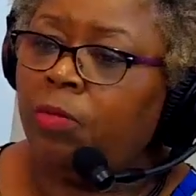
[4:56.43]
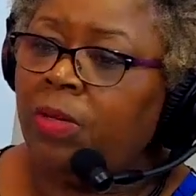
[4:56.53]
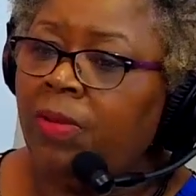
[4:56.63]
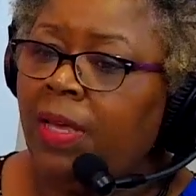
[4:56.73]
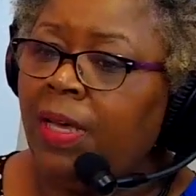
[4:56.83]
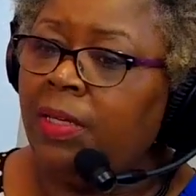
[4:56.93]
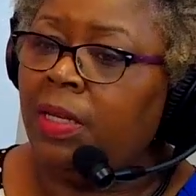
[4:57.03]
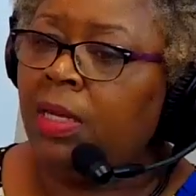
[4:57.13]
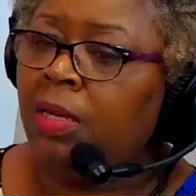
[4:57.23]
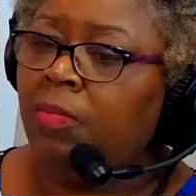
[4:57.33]
We've had
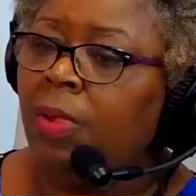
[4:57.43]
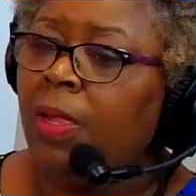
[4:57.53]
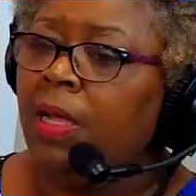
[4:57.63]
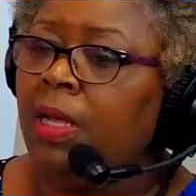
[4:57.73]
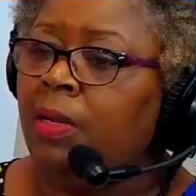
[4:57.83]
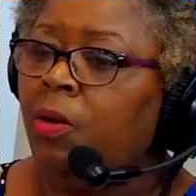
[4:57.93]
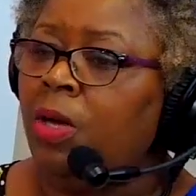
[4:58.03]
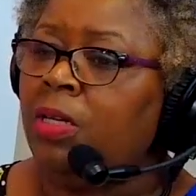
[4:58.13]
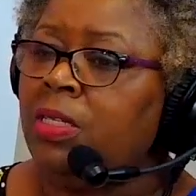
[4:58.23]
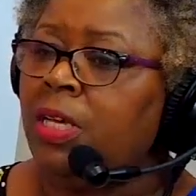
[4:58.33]
an
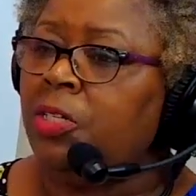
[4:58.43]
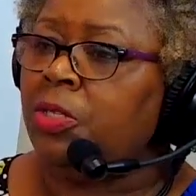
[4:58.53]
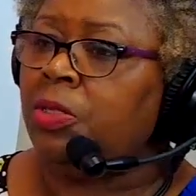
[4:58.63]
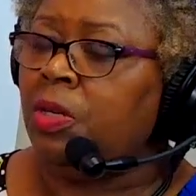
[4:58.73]
organization,